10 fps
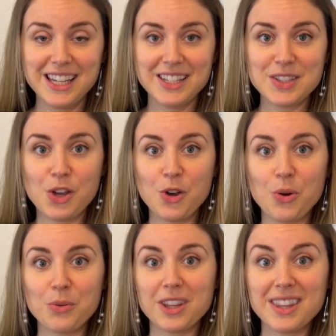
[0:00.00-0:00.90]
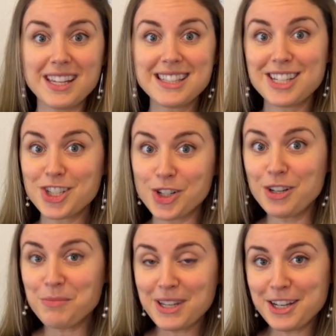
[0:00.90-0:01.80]
So the things that
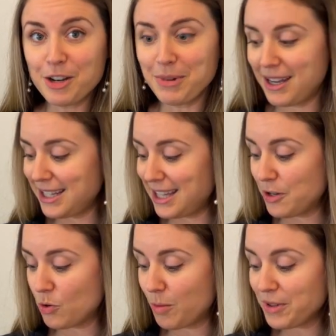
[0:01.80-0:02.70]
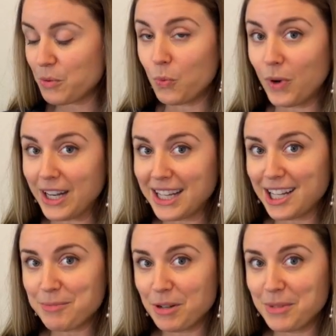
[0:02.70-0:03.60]
shouldn't be in your body that normally wouldn't
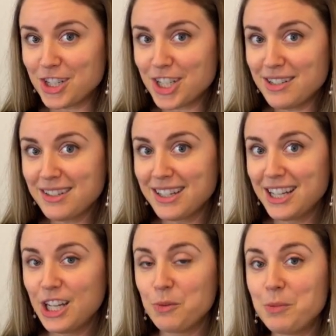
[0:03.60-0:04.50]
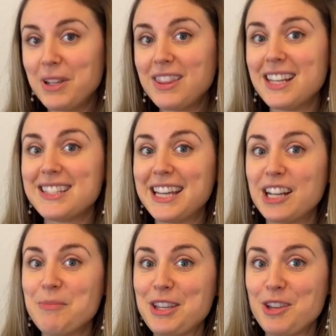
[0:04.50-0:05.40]
get permission would be things that
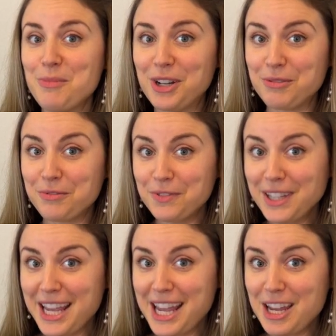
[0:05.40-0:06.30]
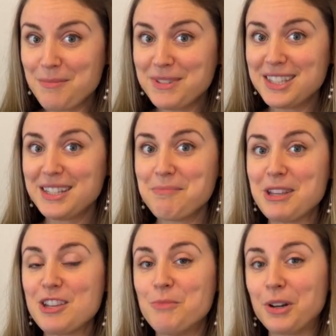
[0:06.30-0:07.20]
can make you more inflamed,
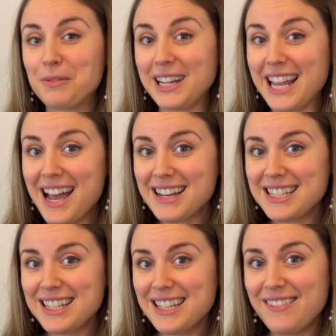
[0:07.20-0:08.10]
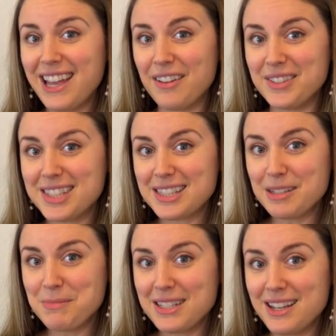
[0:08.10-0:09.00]
make you more reactive, have the
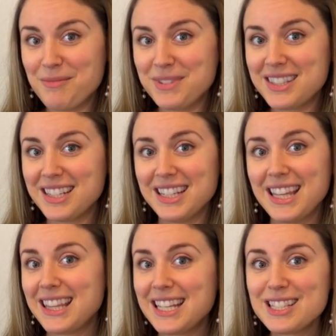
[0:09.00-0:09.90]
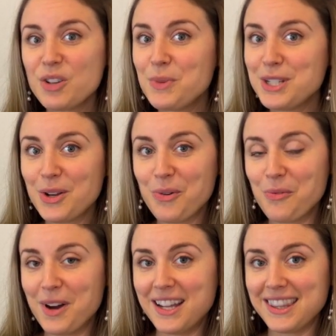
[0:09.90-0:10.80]
symptoms, things that we don't
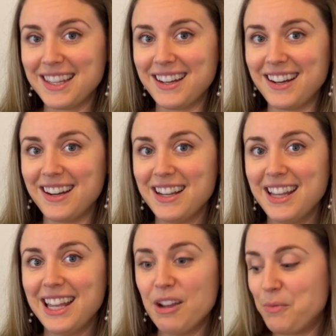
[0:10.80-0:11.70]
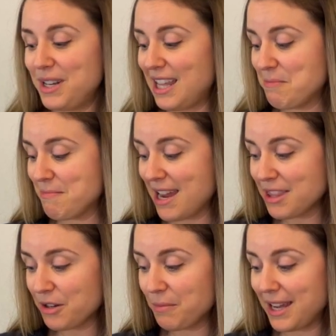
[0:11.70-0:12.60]
want there. And when they make
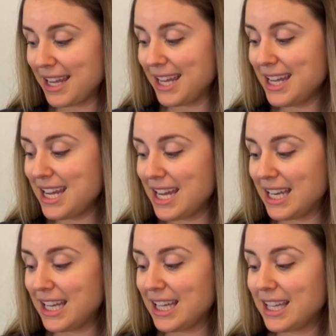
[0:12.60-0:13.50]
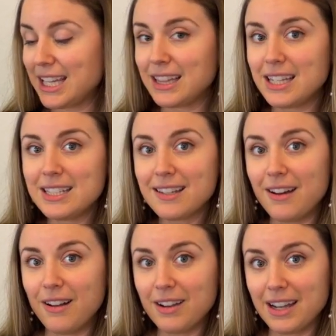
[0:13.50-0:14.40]
their way in, they lead to
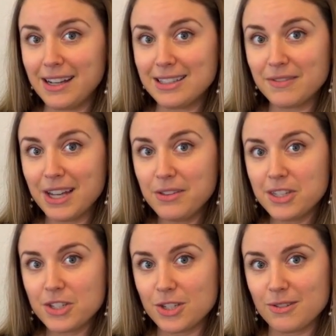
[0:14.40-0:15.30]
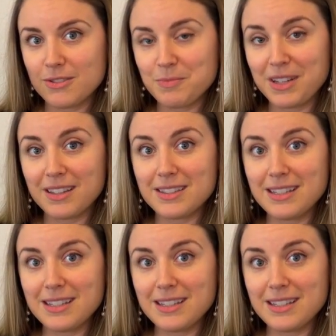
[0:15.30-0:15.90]
all kinds of health issues because